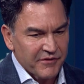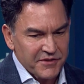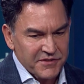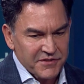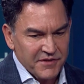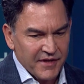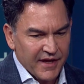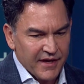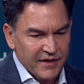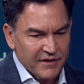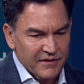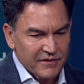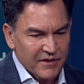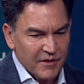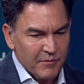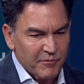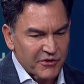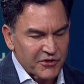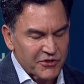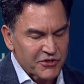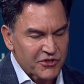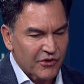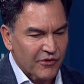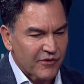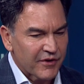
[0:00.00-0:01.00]
is that the
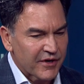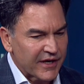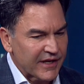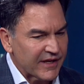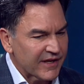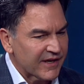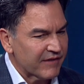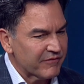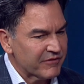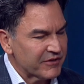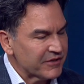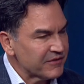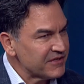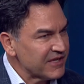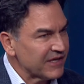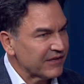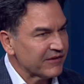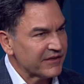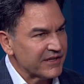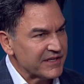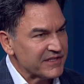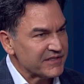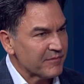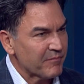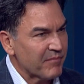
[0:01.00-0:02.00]
majority of
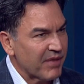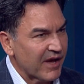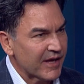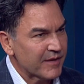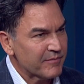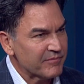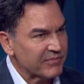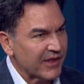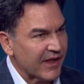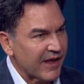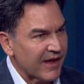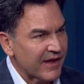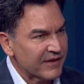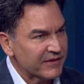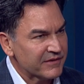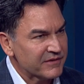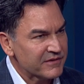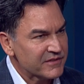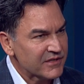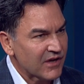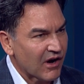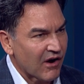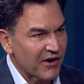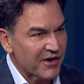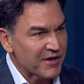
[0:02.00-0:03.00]
utilities and
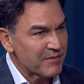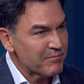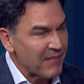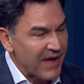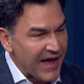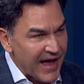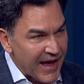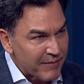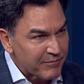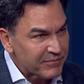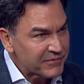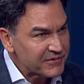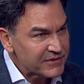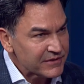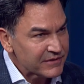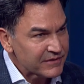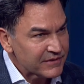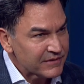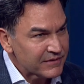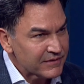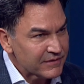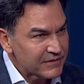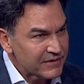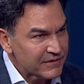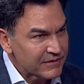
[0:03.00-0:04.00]
pipelines aren't mapped
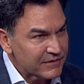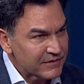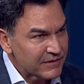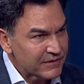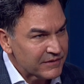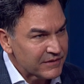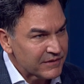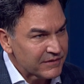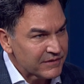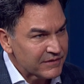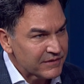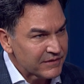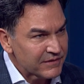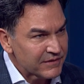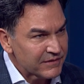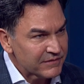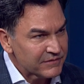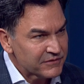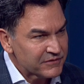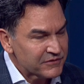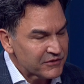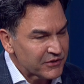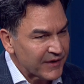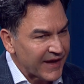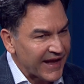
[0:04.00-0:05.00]

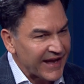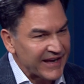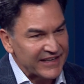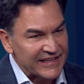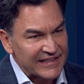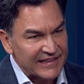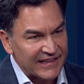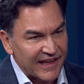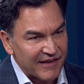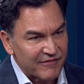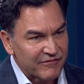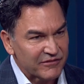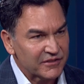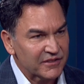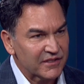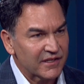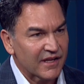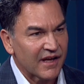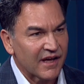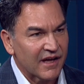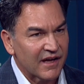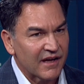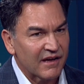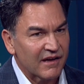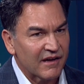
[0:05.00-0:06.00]
to any level
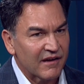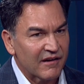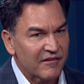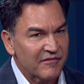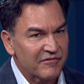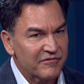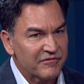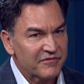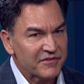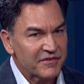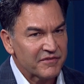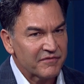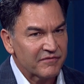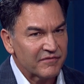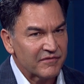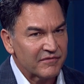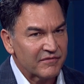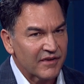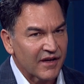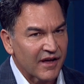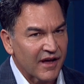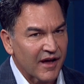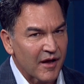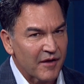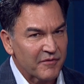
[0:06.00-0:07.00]
of,
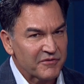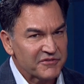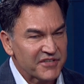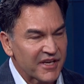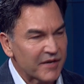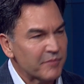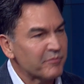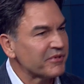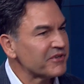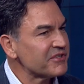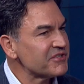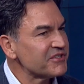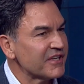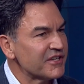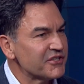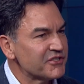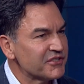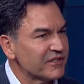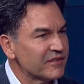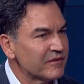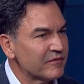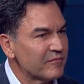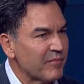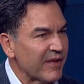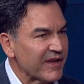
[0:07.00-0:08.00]
I would say,
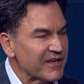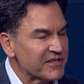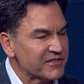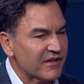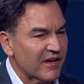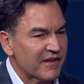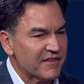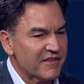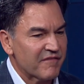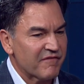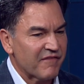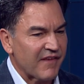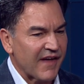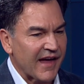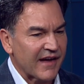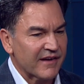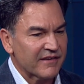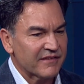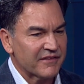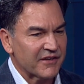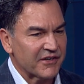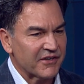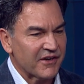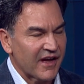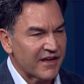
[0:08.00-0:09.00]
precision, based on the
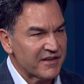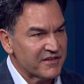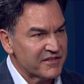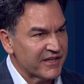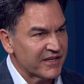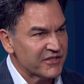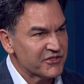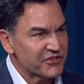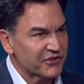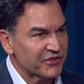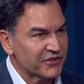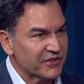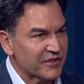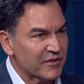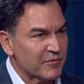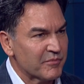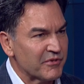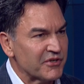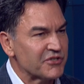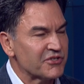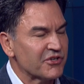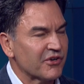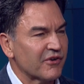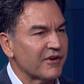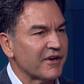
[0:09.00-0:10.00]
fact they're not digital. The
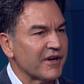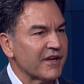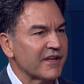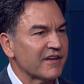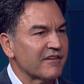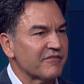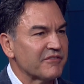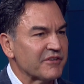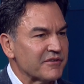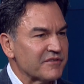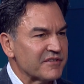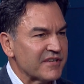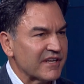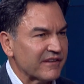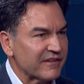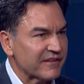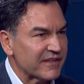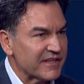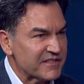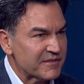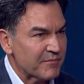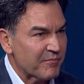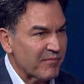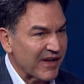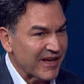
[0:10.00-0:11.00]
majority of
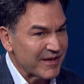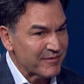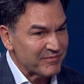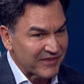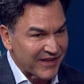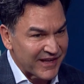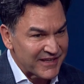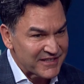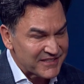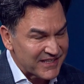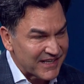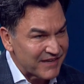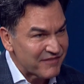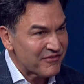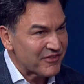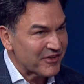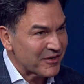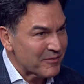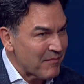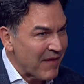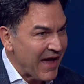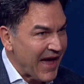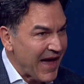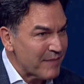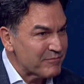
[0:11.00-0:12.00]
utilities and pipelines, if they're
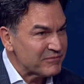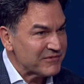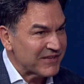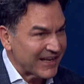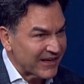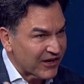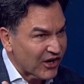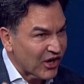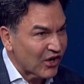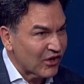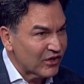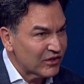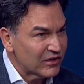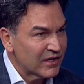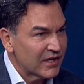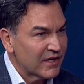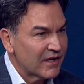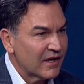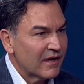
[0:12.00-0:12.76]
mapped at all,